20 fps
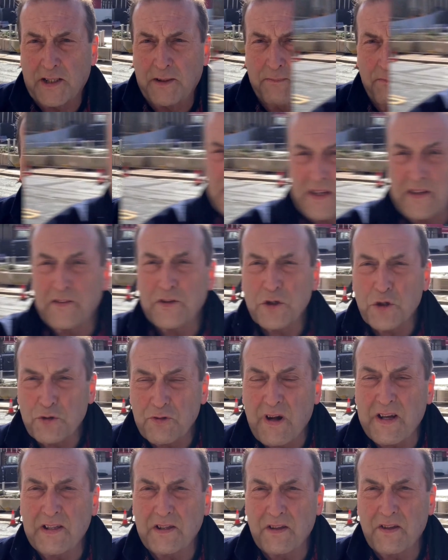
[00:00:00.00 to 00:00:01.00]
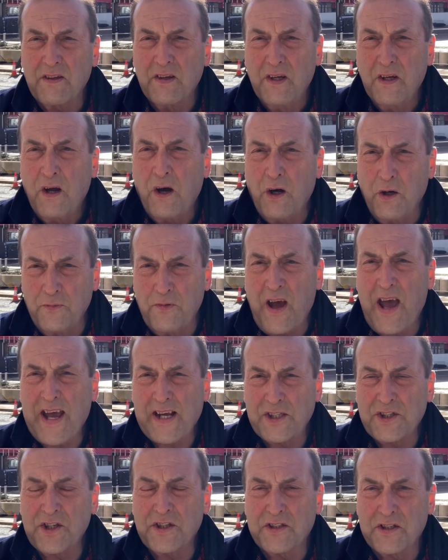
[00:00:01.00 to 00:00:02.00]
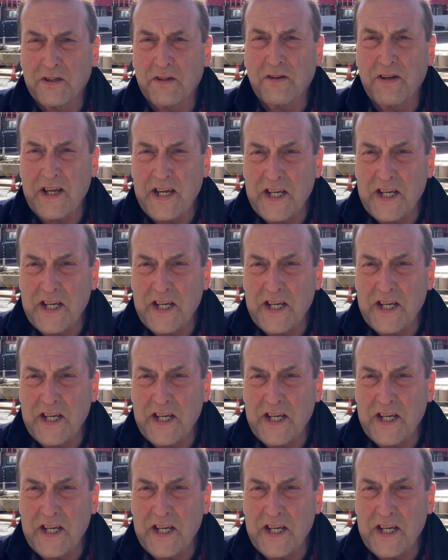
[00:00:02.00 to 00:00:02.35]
Well, I think the strength of Exeter